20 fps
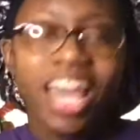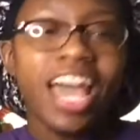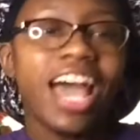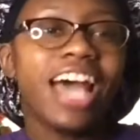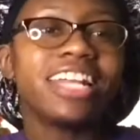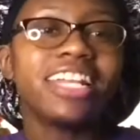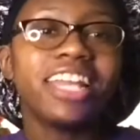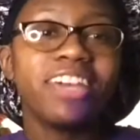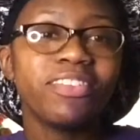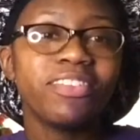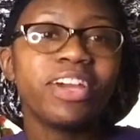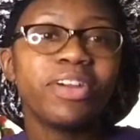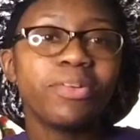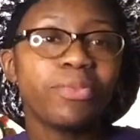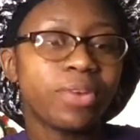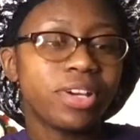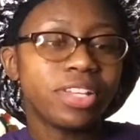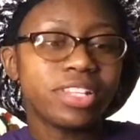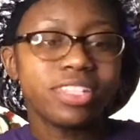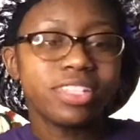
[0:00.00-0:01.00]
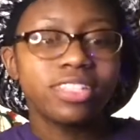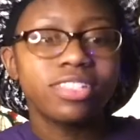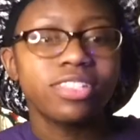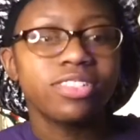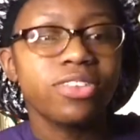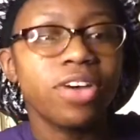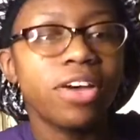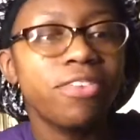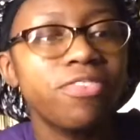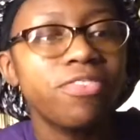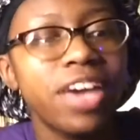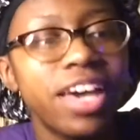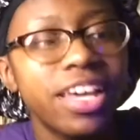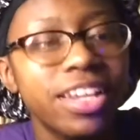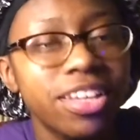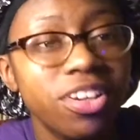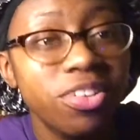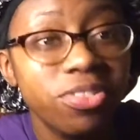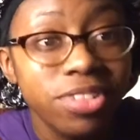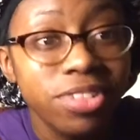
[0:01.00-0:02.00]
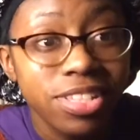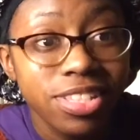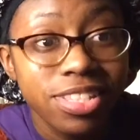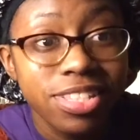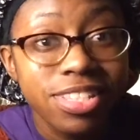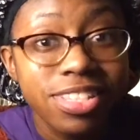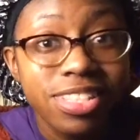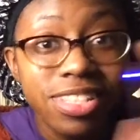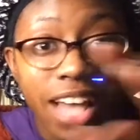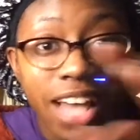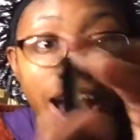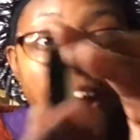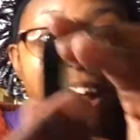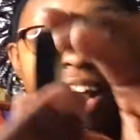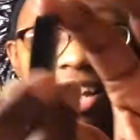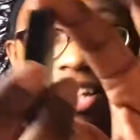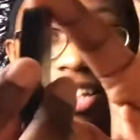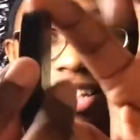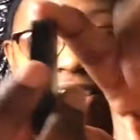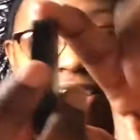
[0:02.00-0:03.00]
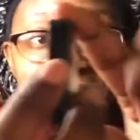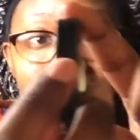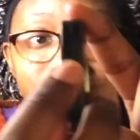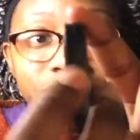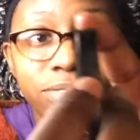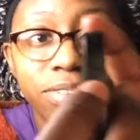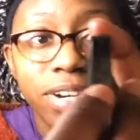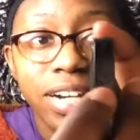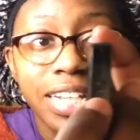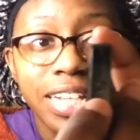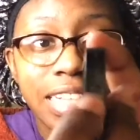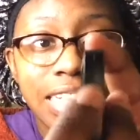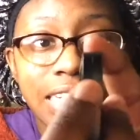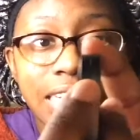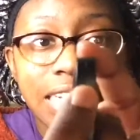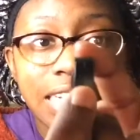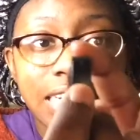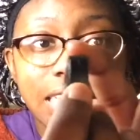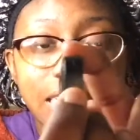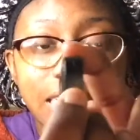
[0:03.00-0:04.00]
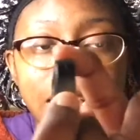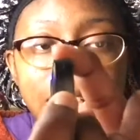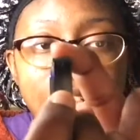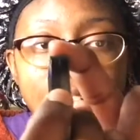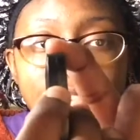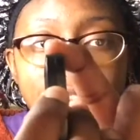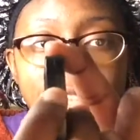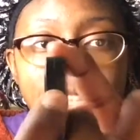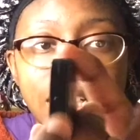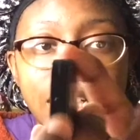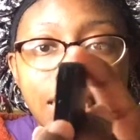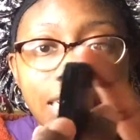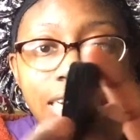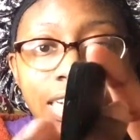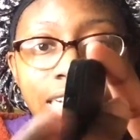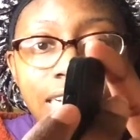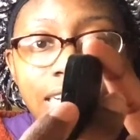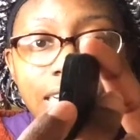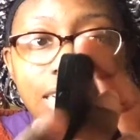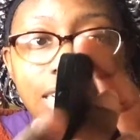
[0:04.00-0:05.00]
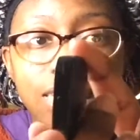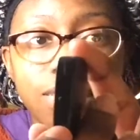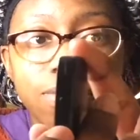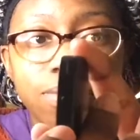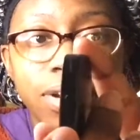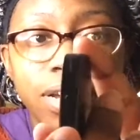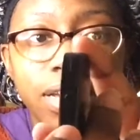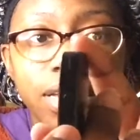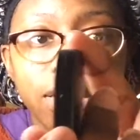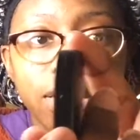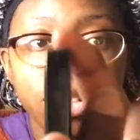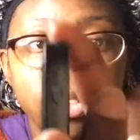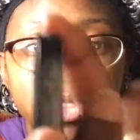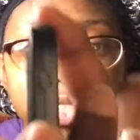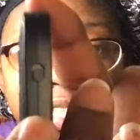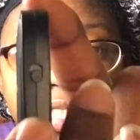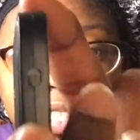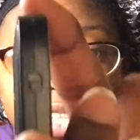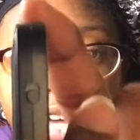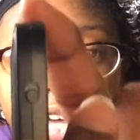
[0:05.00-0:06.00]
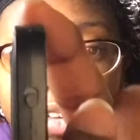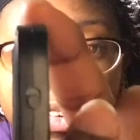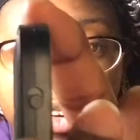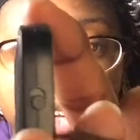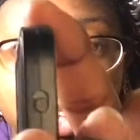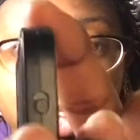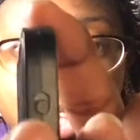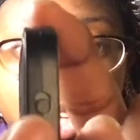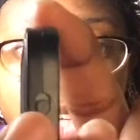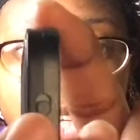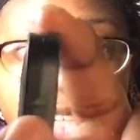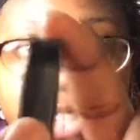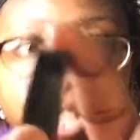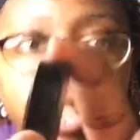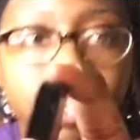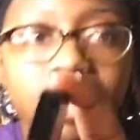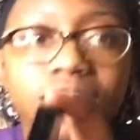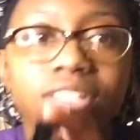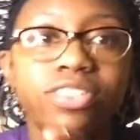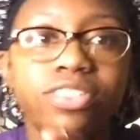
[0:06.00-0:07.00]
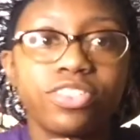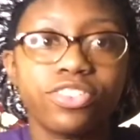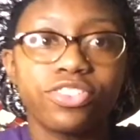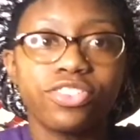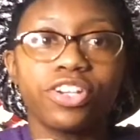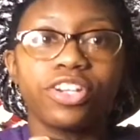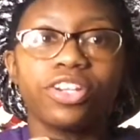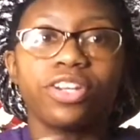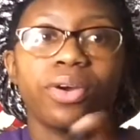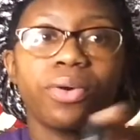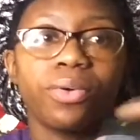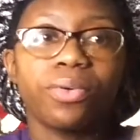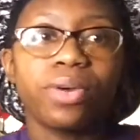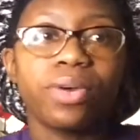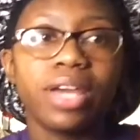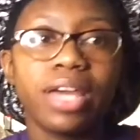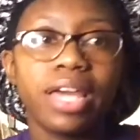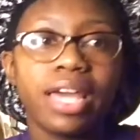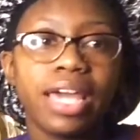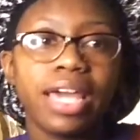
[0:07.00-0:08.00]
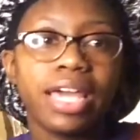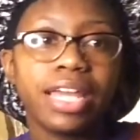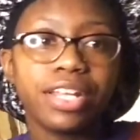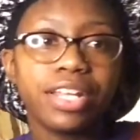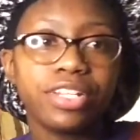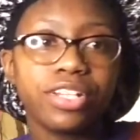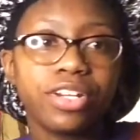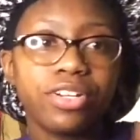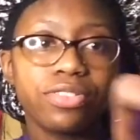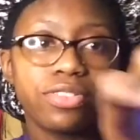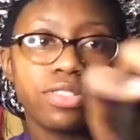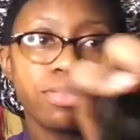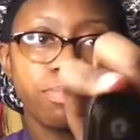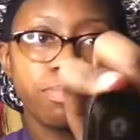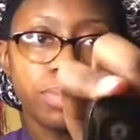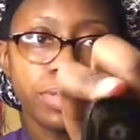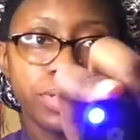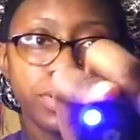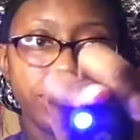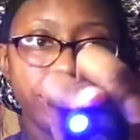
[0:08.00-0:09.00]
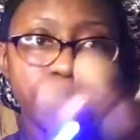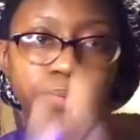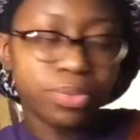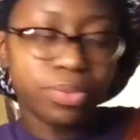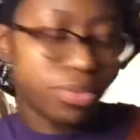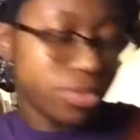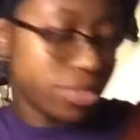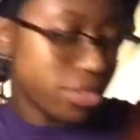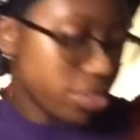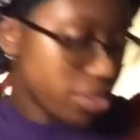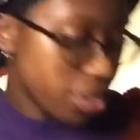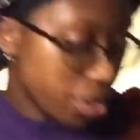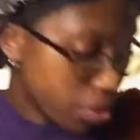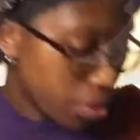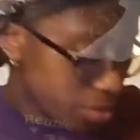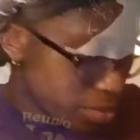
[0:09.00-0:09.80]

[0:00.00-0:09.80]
I never had one. So I found it on the side right here. It's right here on this side right there to turn it on, and it turns blue. So